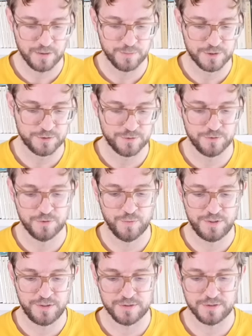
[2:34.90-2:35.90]
number 2,
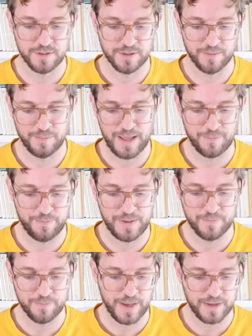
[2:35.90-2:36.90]
which is the black
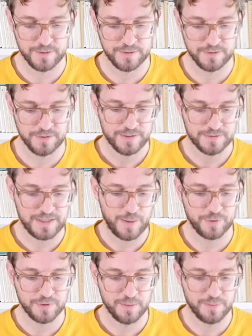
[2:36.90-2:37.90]
pin panel. I
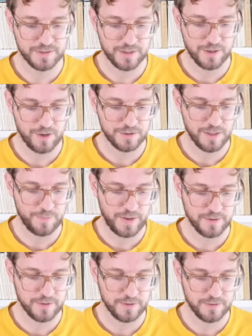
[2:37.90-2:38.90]
tap on the button on the
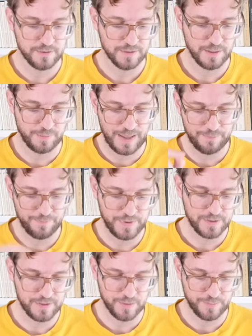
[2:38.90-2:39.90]
panel, the black
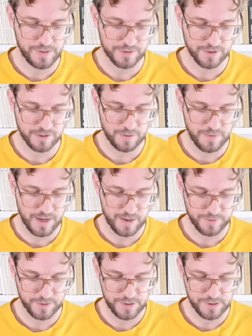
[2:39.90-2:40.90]
pin appears on the
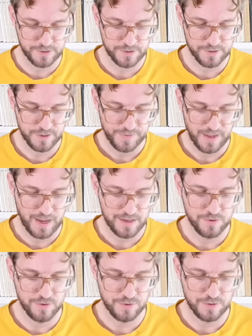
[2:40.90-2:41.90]
map here, and
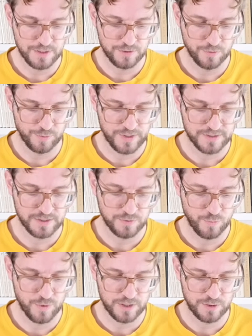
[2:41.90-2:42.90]
you need to place it
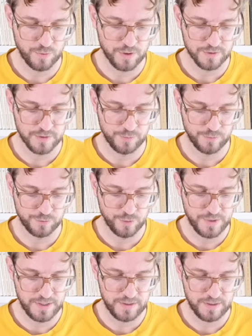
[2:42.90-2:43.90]
where you want the Moon to
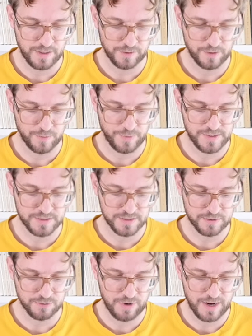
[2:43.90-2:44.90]
be. I'm gonna place
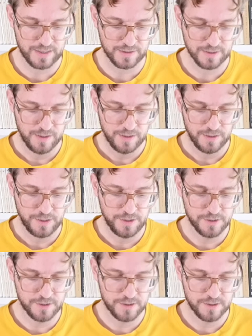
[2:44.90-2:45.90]
it right
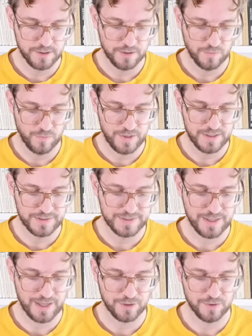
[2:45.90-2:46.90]
here where the
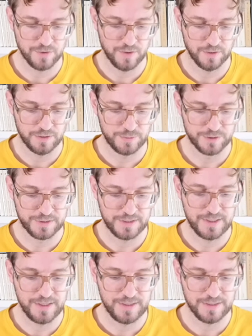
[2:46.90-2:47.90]
Statue of Liberty
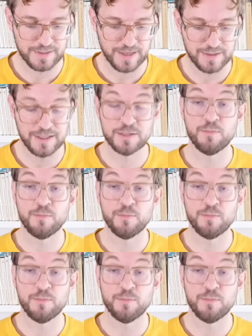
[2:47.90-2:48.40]
is, and this